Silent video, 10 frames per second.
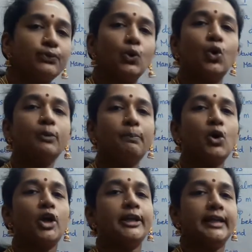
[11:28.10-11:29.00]

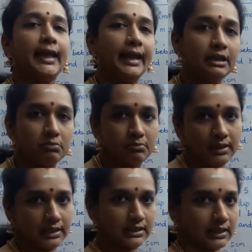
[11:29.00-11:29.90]
4.8
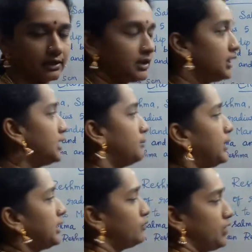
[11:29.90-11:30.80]
meter.
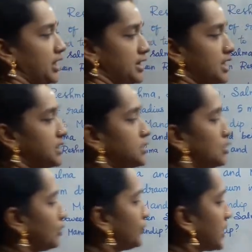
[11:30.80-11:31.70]
But we are asked
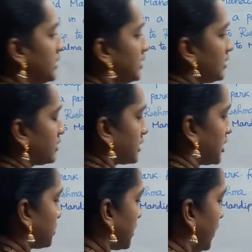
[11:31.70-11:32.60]
to find the
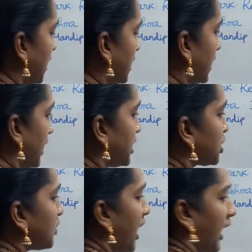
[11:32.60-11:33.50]
distance between
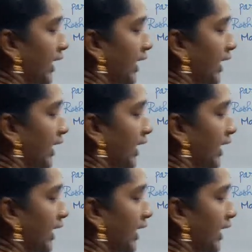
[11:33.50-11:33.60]
Reshma